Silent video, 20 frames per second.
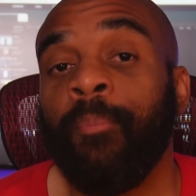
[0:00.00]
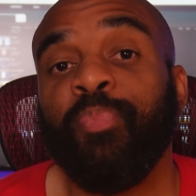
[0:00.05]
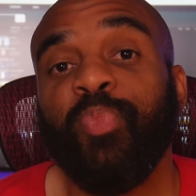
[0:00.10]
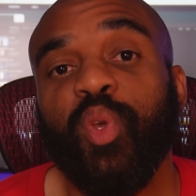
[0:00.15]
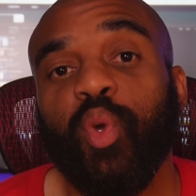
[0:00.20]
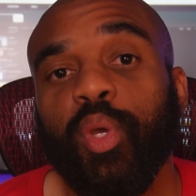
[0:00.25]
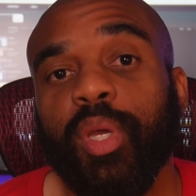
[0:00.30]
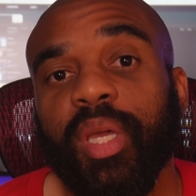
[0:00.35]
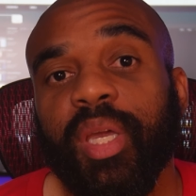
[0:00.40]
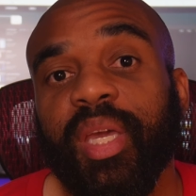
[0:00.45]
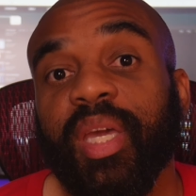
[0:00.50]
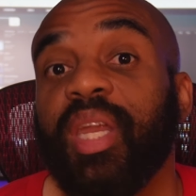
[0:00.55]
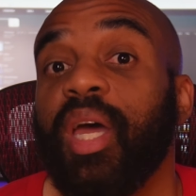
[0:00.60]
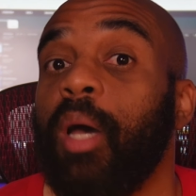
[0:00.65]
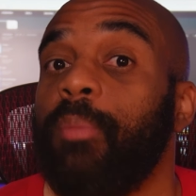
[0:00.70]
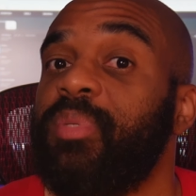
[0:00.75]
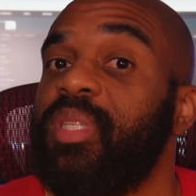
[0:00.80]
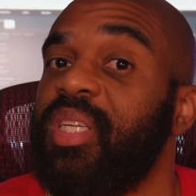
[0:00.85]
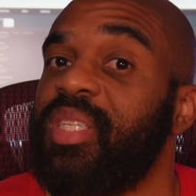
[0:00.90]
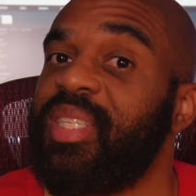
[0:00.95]
you can get
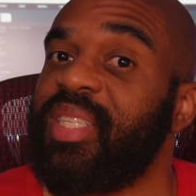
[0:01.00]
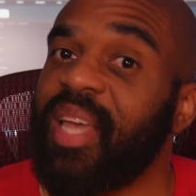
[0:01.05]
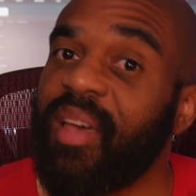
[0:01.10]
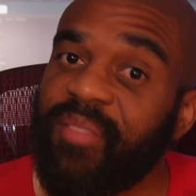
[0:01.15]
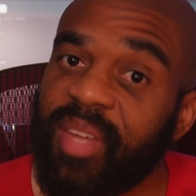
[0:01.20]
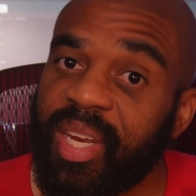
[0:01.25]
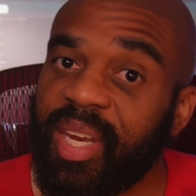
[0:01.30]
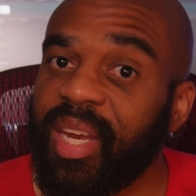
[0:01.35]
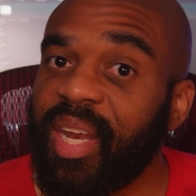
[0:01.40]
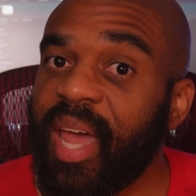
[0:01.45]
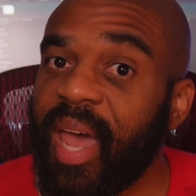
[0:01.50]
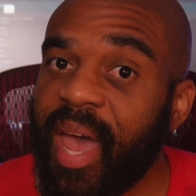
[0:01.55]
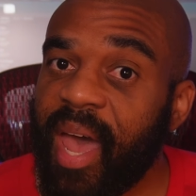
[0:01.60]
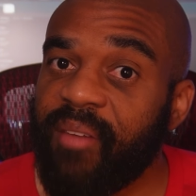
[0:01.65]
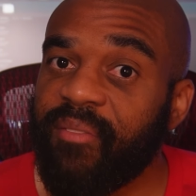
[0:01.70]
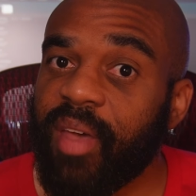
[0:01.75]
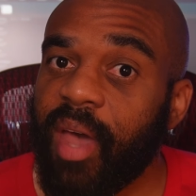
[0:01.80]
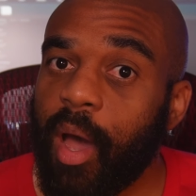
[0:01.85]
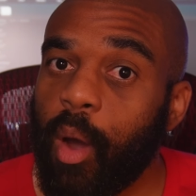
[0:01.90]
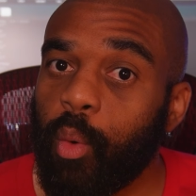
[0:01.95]
up to seven and a
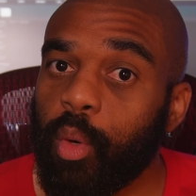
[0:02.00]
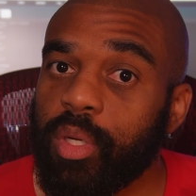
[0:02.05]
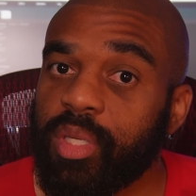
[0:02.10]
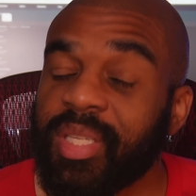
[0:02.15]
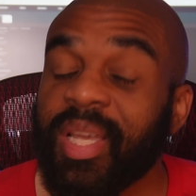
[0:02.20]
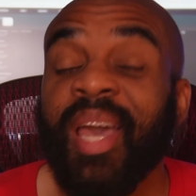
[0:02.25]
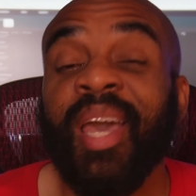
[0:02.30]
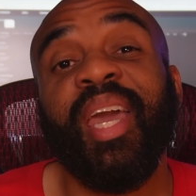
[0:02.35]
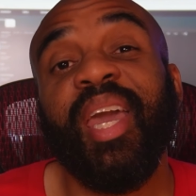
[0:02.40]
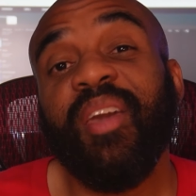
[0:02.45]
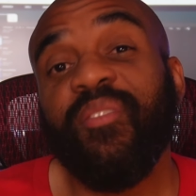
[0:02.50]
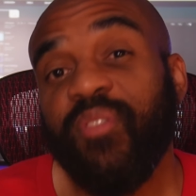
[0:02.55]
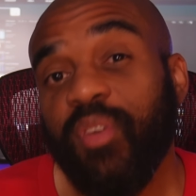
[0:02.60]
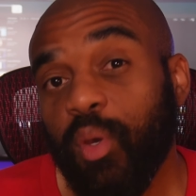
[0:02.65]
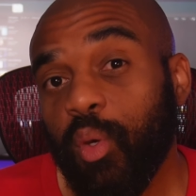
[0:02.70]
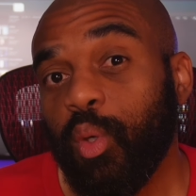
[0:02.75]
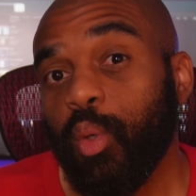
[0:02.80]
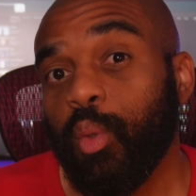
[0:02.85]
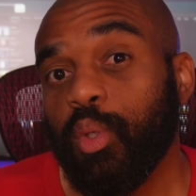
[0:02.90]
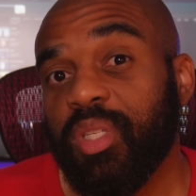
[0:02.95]
half hours if you
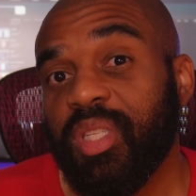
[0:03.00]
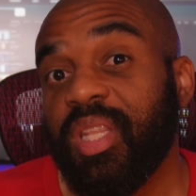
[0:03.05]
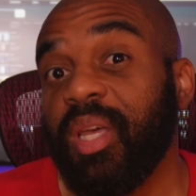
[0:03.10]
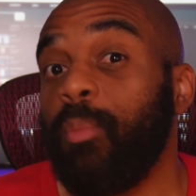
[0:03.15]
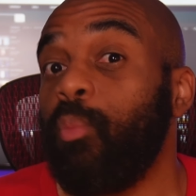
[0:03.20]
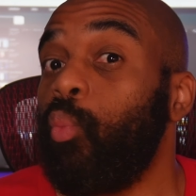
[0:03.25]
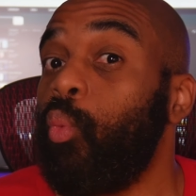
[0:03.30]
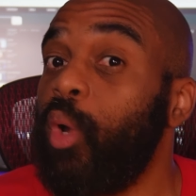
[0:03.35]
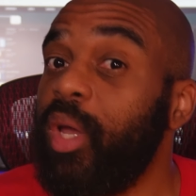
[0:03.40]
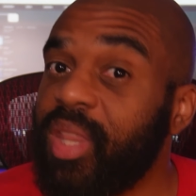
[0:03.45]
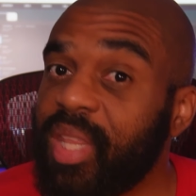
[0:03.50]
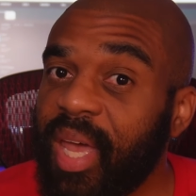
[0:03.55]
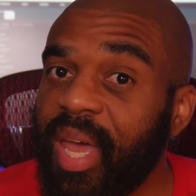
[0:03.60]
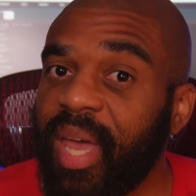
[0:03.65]
use them with